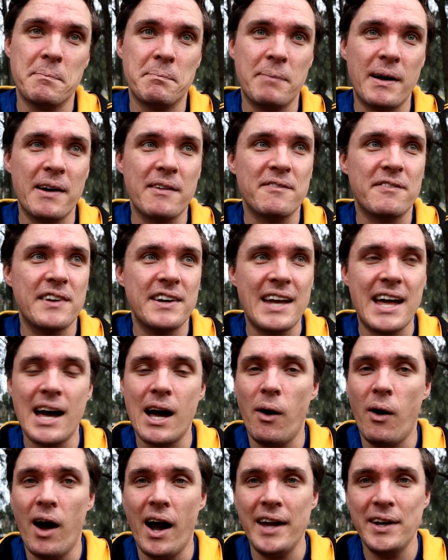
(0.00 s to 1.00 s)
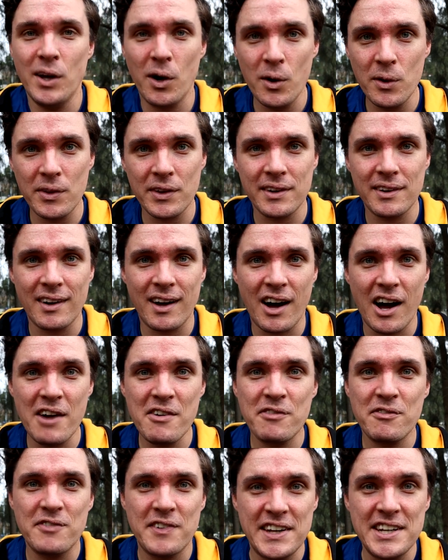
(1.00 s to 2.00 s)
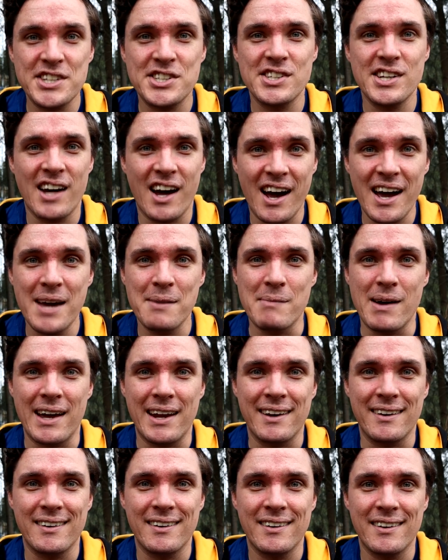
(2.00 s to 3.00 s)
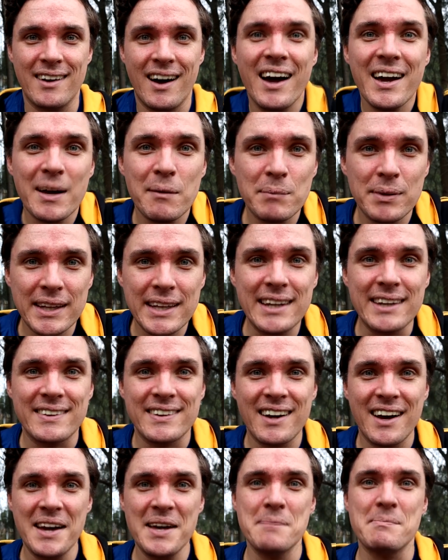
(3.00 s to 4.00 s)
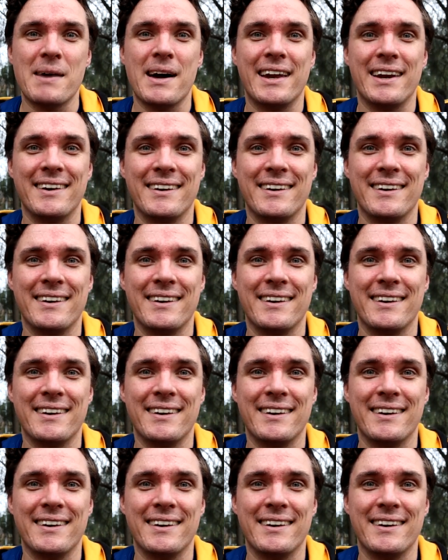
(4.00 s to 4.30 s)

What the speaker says: But for now, I know that I've finished an Ironman. I completed the Ironman,